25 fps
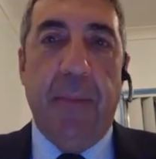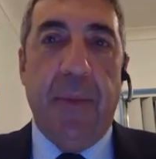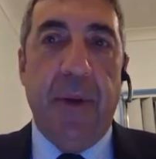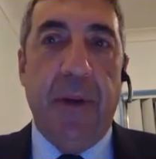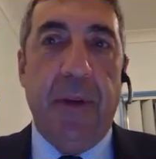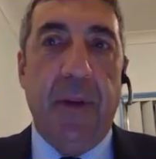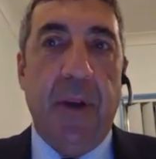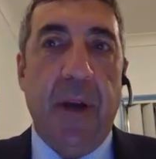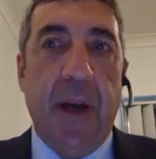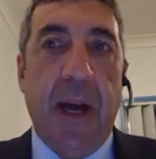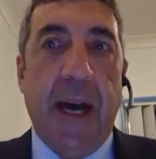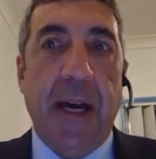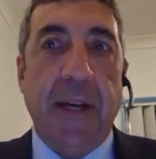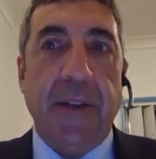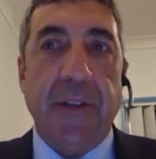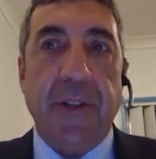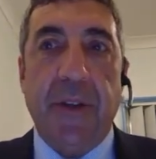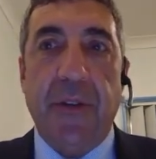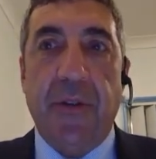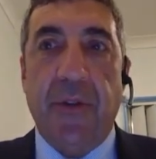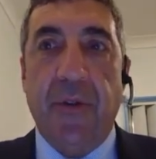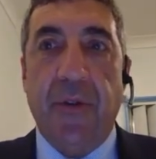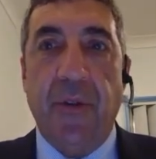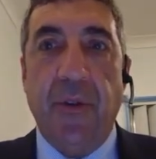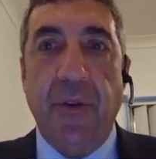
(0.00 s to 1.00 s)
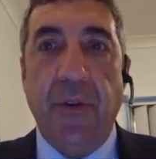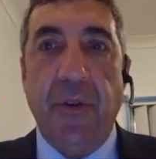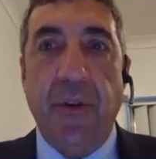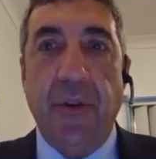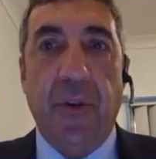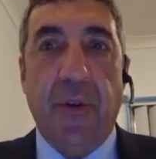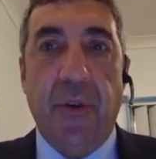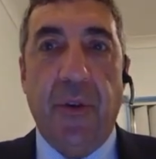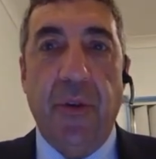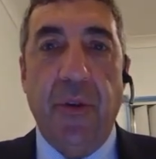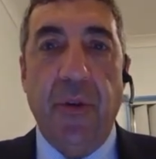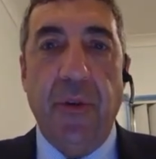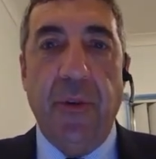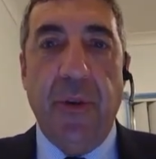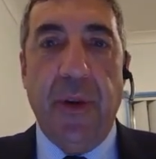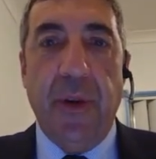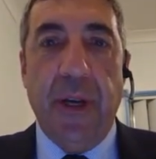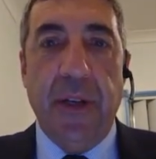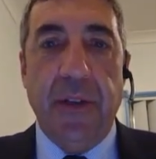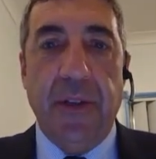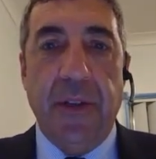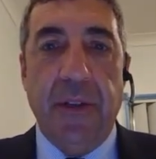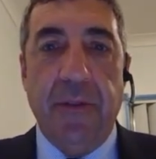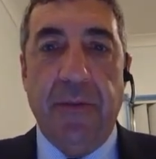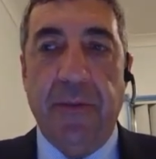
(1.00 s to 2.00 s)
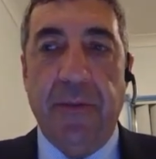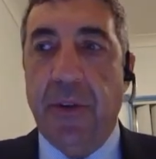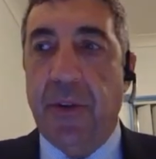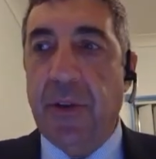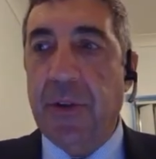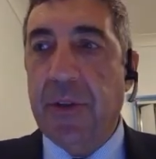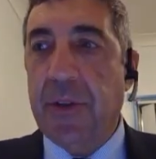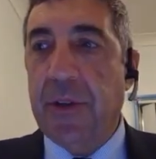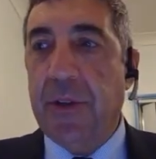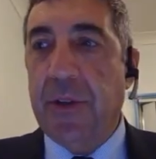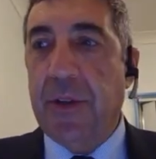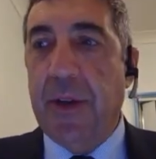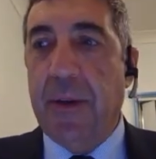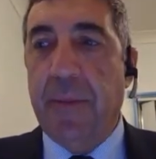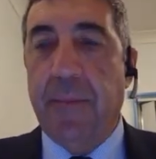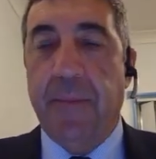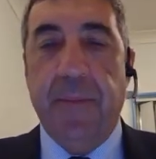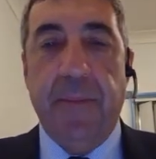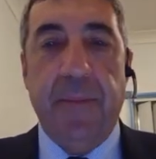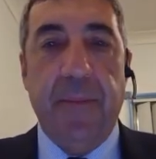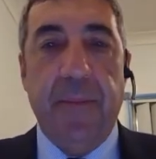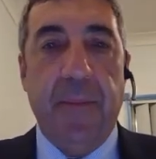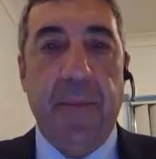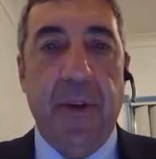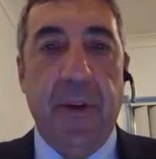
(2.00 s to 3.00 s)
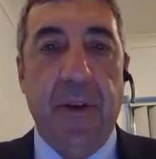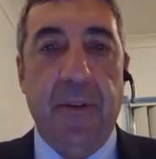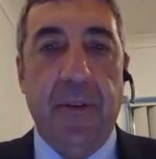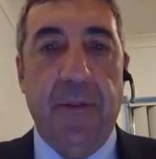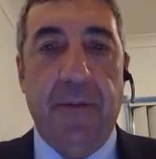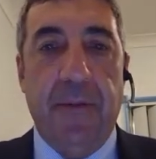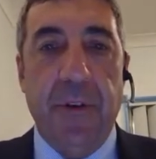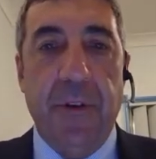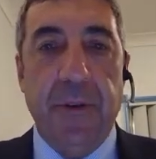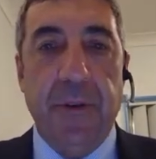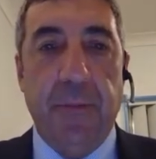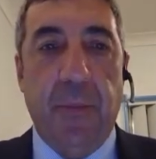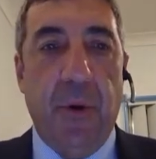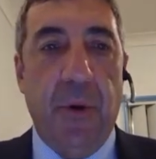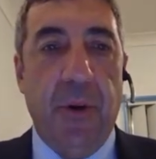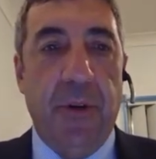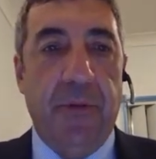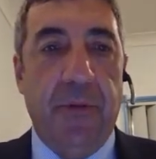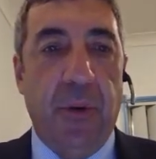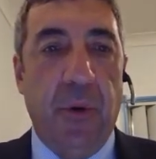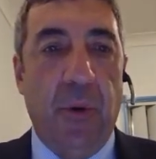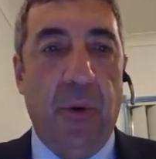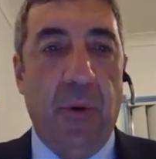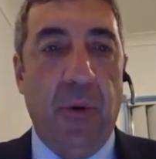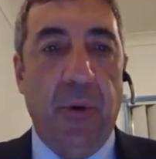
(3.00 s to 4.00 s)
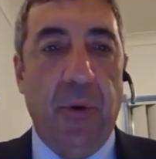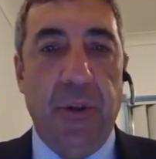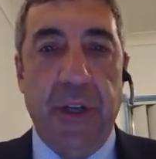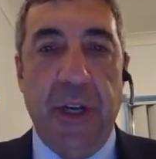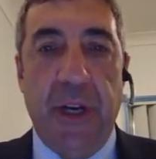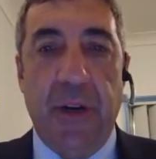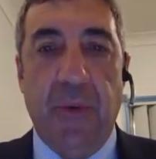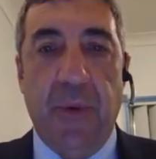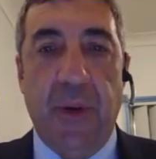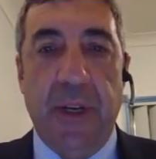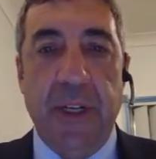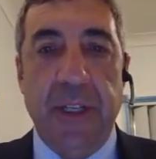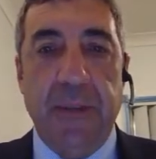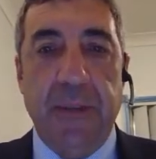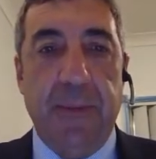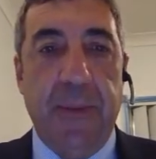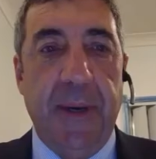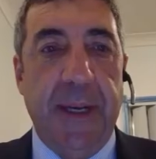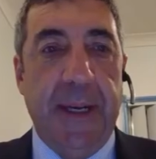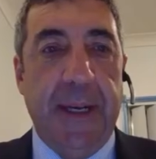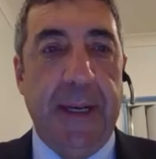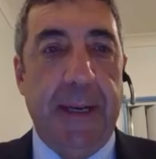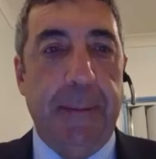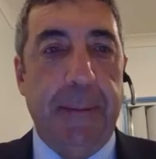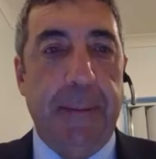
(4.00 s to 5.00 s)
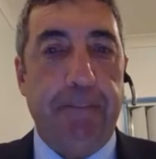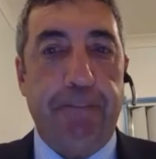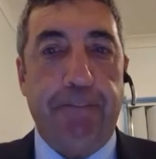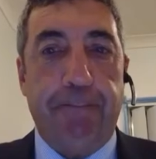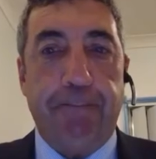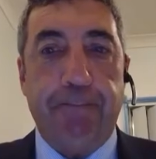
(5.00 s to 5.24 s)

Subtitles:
But ask through you, crew, as the first point of call, generally speaking.